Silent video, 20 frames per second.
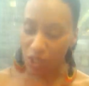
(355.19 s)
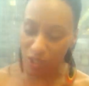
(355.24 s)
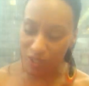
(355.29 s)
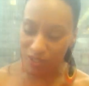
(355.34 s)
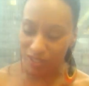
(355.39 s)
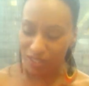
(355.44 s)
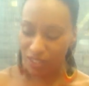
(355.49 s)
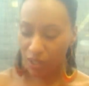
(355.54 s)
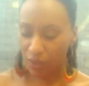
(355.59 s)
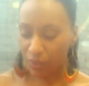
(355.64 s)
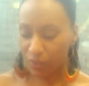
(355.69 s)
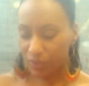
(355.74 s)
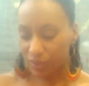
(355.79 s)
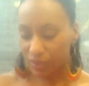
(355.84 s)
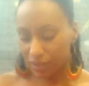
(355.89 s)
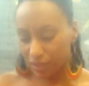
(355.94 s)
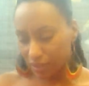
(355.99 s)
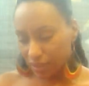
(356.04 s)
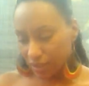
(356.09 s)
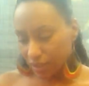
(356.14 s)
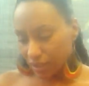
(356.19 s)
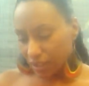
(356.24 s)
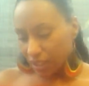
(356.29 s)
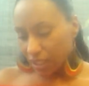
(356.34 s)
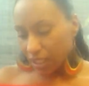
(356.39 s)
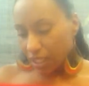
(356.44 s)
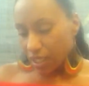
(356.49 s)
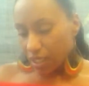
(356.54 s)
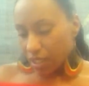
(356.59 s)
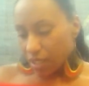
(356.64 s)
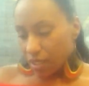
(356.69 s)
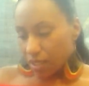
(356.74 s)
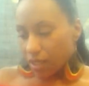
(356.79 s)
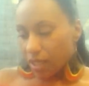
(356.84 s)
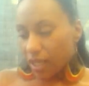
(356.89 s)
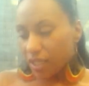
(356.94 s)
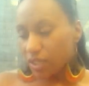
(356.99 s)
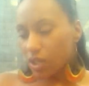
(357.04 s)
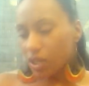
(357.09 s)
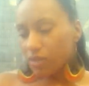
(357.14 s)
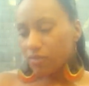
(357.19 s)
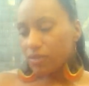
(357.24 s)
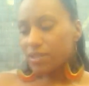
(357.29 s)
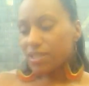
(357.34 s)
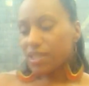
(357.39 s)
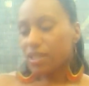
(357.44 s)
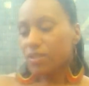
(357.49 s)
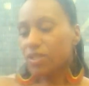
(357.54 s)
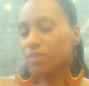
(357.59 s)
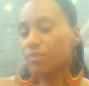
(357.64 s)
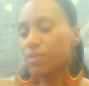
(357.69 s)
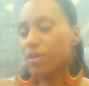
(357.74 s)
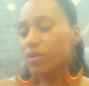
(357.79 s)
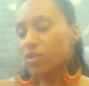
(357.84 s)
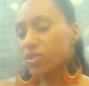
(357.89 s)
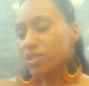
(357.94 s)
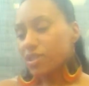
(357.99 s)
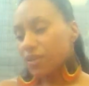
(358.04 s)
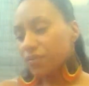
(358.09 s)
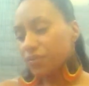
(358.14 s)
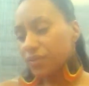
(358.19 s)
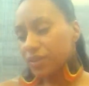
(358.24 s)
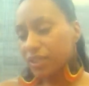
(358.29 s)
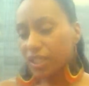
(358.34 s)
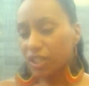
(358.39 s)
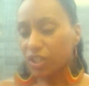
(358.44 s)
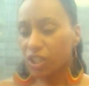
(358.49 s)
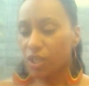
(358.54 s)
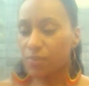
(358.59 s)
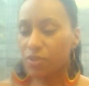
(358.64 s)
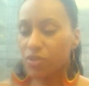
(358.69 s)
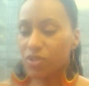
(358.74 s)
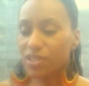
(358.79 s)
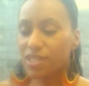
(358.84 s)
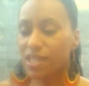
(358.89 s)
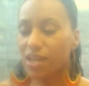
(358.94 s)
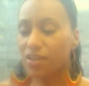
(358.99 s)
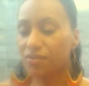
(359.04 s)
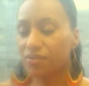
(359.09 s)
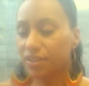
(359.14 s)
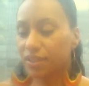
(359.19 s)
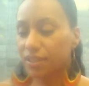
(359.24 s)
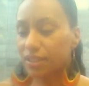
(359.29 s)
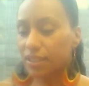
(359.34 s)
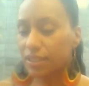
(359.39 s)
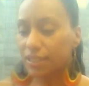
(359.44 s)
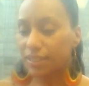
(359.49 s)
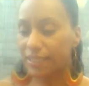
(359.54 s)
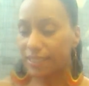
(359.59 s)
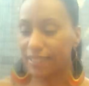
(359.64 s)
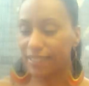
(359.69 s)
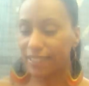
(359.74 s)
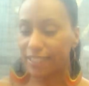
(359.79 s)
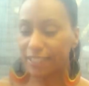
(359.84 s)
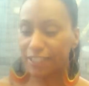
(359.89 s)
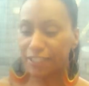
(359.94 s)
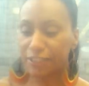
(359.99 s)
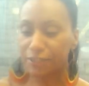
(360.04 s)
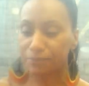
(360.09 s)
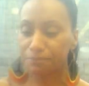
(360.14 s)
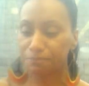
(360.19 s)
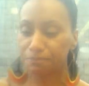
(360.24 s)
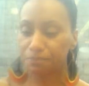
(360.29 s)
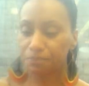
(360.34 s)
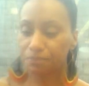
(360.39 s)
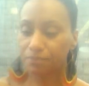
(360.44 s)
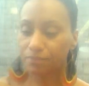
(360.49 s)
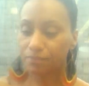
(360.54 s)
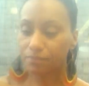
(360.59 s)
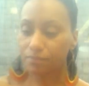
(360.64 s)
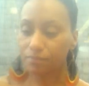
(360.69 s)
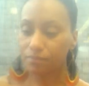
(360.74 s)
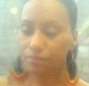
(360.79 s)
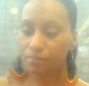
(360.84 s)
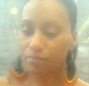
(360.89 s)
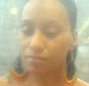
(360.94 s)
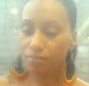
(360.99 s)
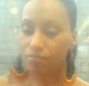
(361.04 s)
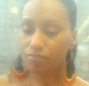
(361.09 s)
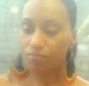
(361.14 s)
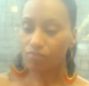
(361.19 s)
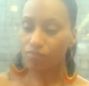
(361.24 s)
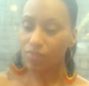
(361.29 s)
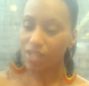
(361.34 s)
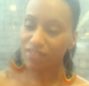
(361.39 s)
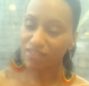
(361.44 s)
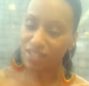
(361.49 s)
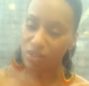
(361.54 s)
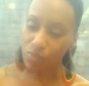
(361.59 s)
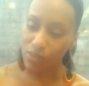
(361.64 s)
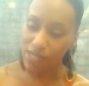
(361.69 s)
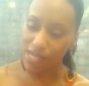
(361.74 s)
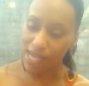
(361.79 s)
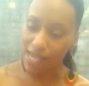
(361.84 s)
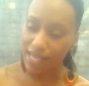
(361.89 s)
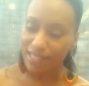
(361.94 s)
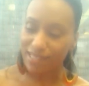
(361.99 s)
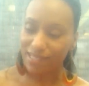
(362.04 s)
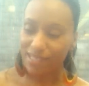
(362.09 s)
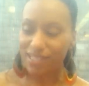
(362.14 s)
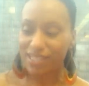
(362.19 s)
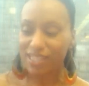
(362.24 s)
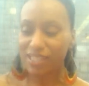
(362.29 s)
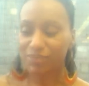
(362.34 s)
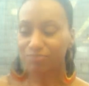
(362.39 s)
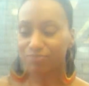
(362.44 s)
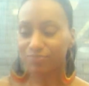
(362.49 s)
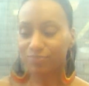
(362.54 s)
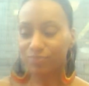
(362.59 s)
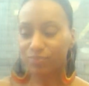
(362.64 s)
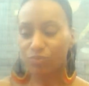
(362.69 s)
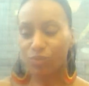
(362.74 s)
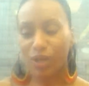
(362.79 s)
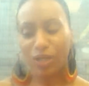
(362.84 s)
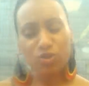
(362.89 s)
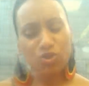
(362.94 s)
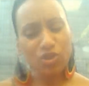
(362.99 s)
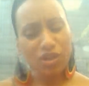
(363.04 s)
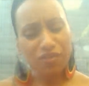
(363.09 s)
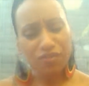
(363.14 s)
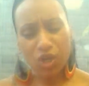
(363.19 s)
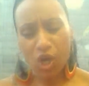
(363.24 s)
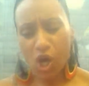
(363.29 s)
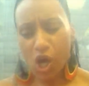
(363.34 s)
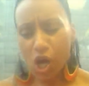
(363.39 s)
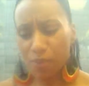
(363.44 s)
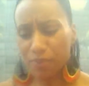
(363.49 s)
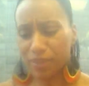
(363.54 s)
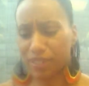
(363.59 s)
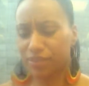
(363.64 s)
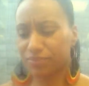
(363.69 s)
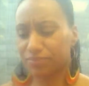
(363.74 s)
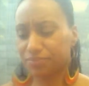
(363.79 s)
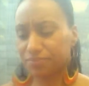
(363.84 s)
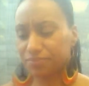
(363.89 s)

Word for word: Also, I don't know what to have some other stuff in here. Number seven. Um, someone asks, "Why don't you ever call me?"